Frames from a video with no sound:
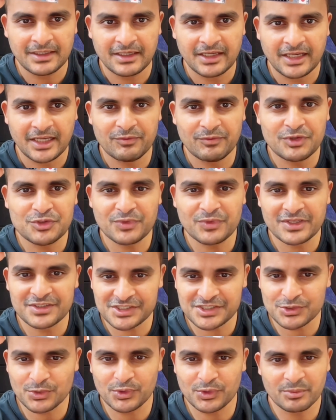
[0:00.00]
in which we are
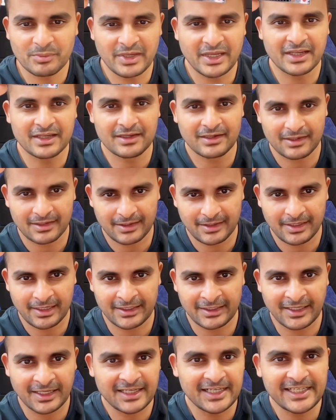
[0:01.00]
just going to make
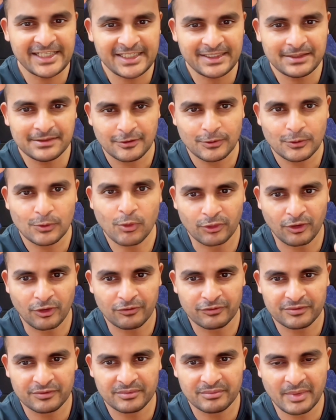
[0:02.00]
an LED go
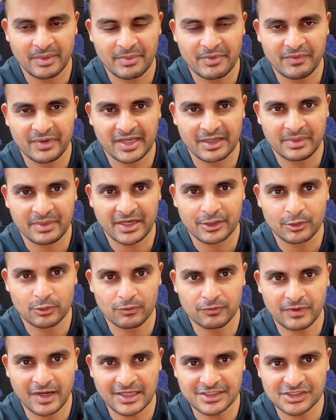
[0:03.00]
off. Maybe we can make it
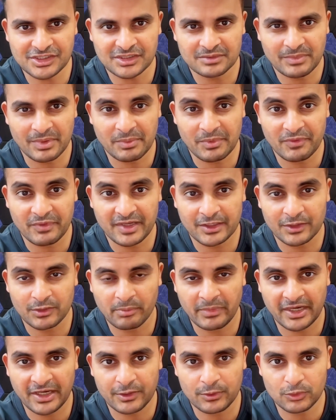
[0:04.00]
go faster, maybe we can
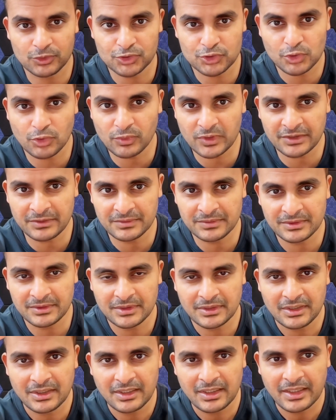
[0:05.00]
make it go slower.
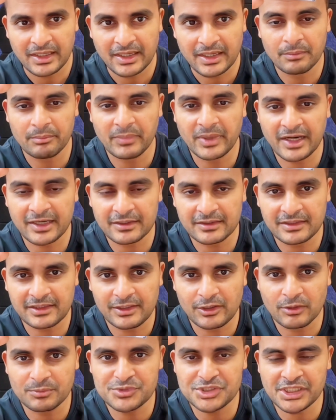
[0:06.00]
But
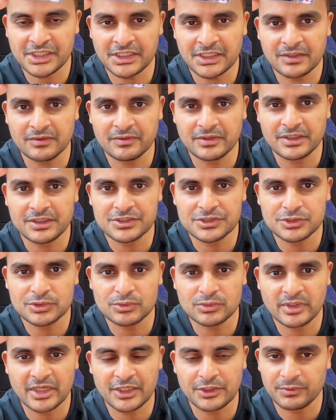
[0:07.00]
the objective is
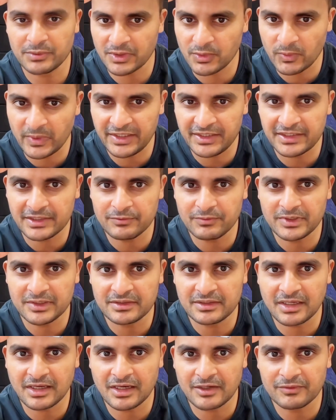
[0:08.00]
to get you acquainted
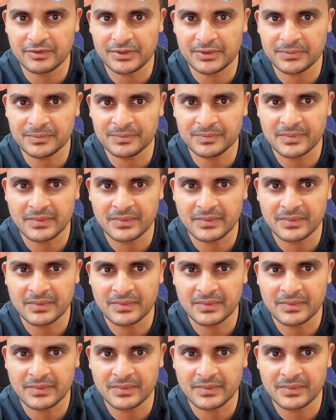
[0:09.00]
with the Arduino